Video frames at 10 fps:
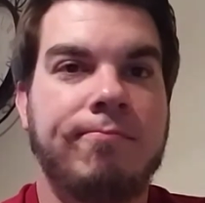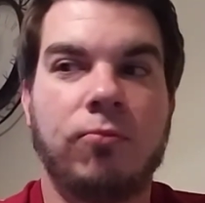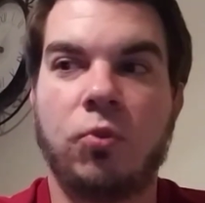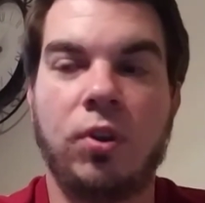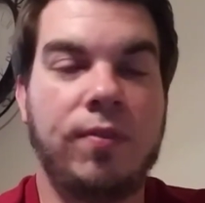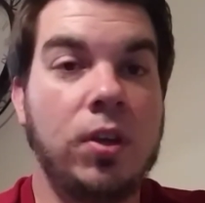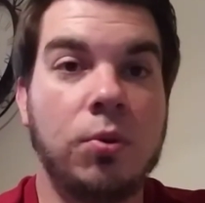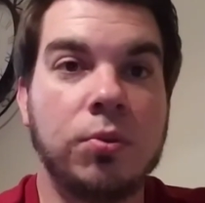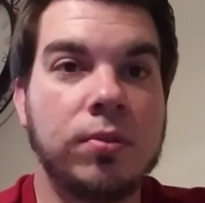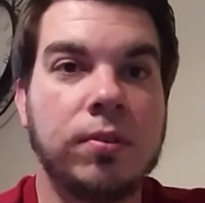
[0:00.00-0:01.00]

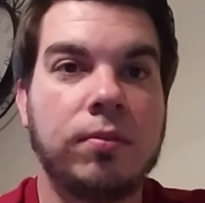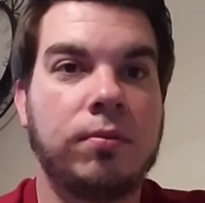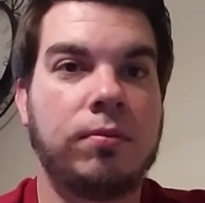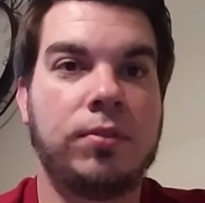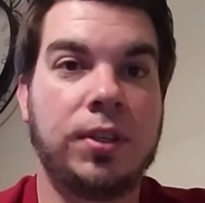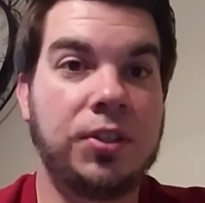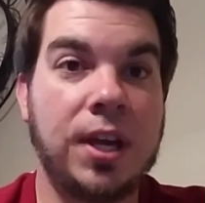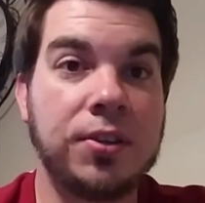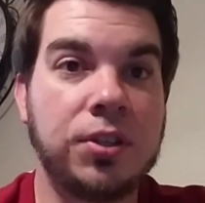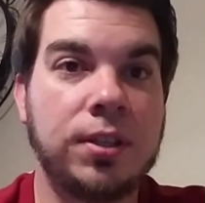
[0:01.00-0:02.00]
reviews,
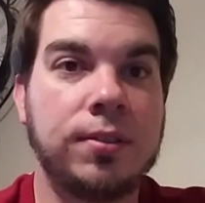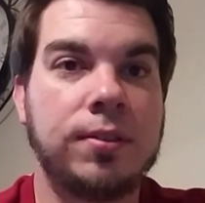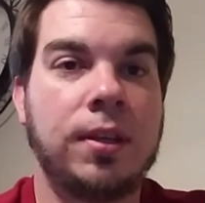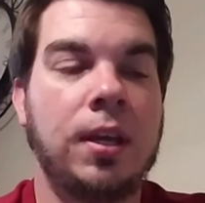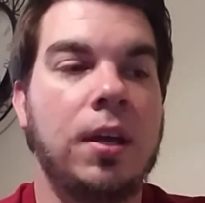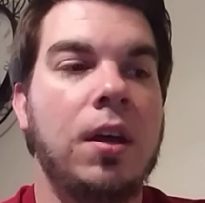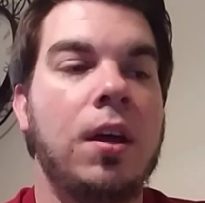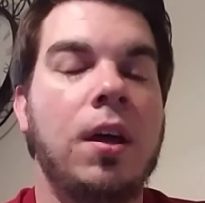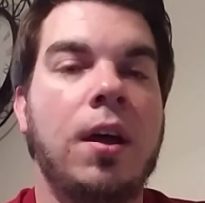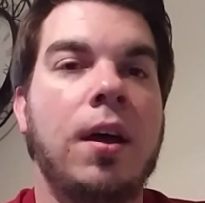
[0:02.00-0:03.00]
suggestions.
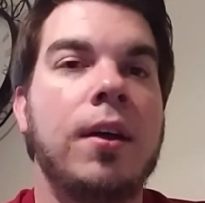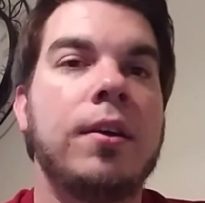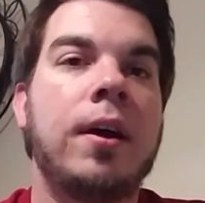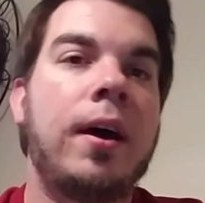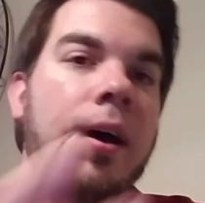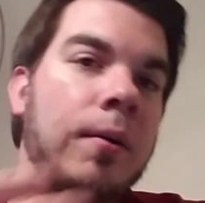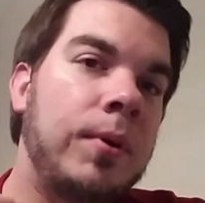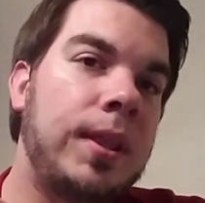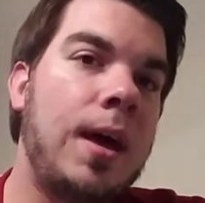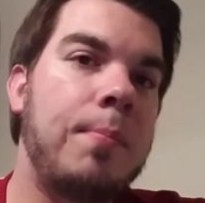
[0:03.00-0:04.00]
I
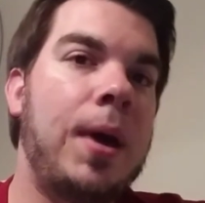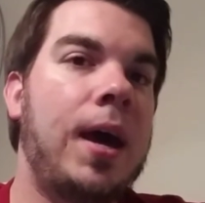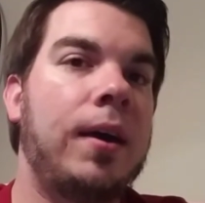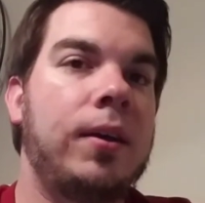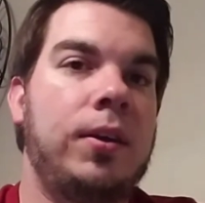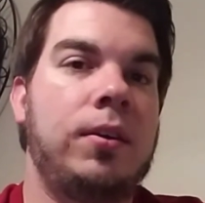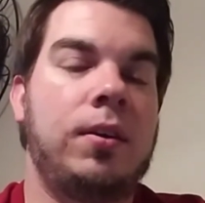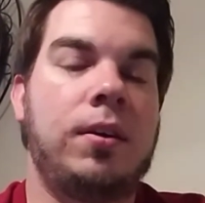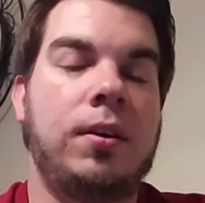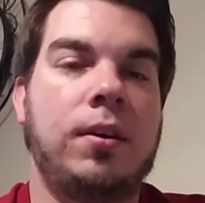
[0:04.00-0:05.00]
want that back.
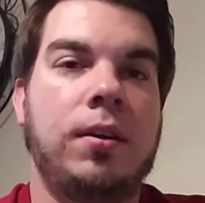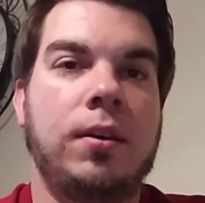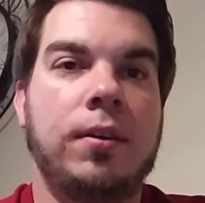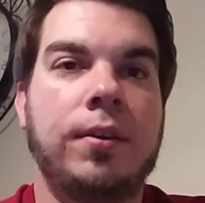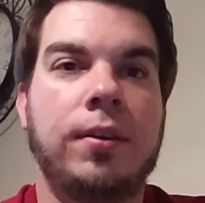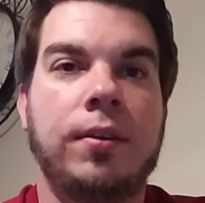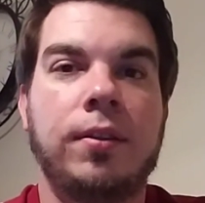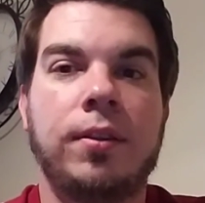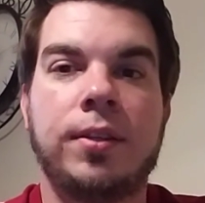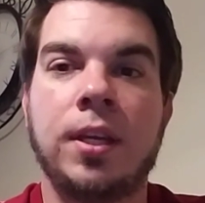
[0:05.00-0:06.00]

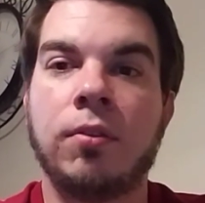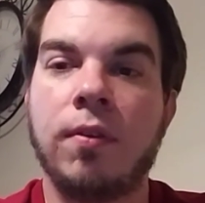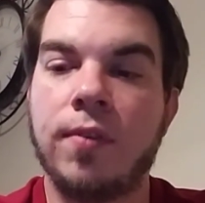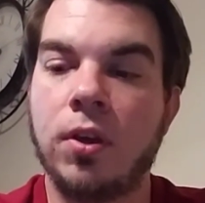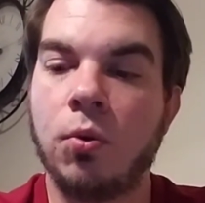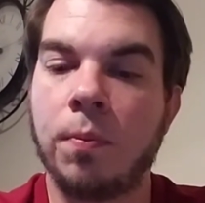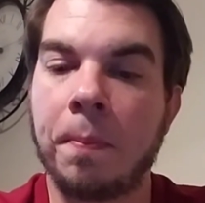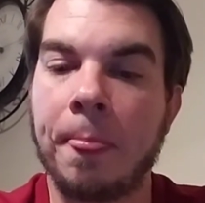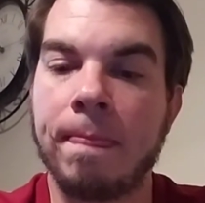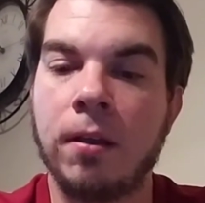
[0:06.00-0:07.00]
The 10th review,
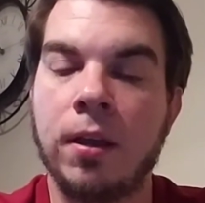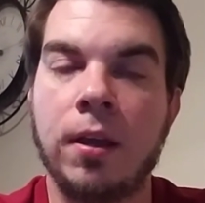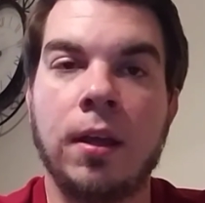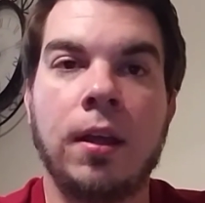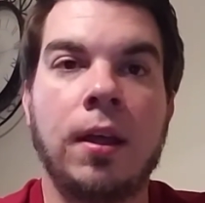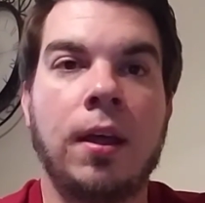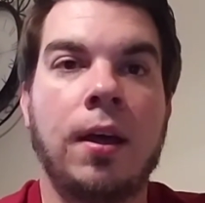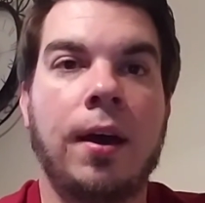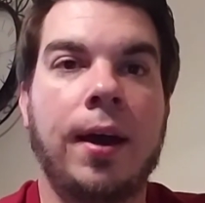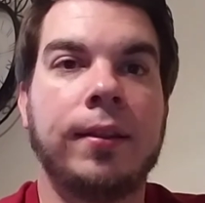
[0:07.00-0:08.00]

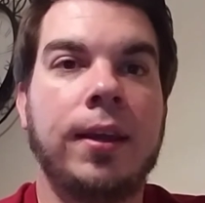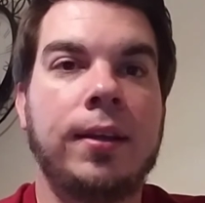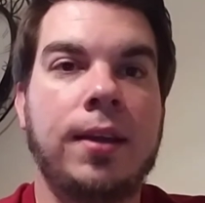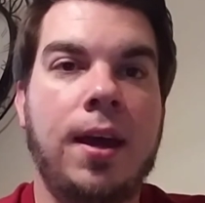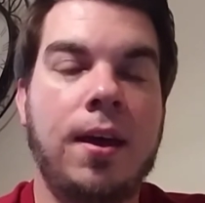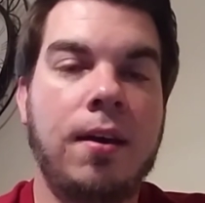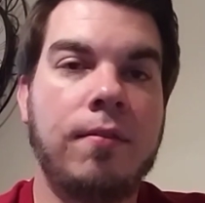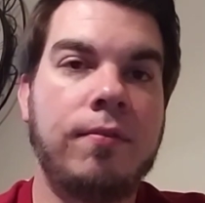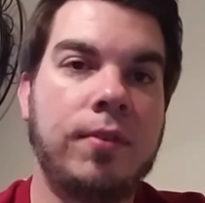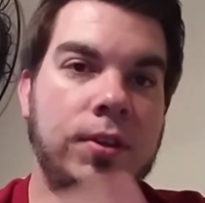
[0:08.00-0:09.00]
I'd like to have
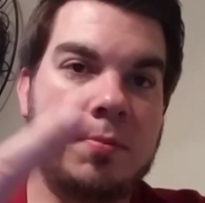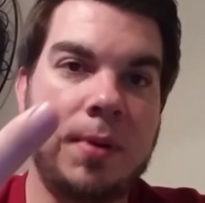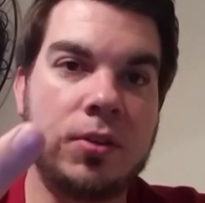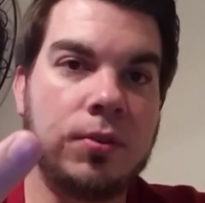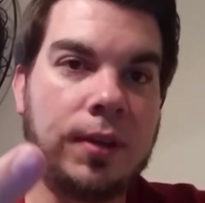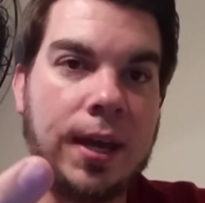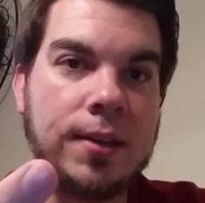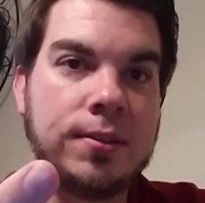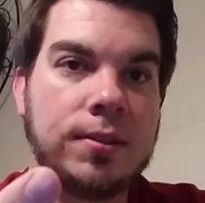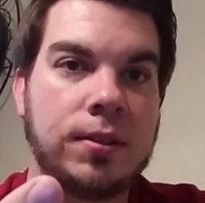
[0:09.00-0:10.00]
a special
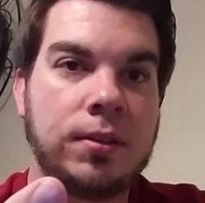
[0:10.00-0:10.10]
guest,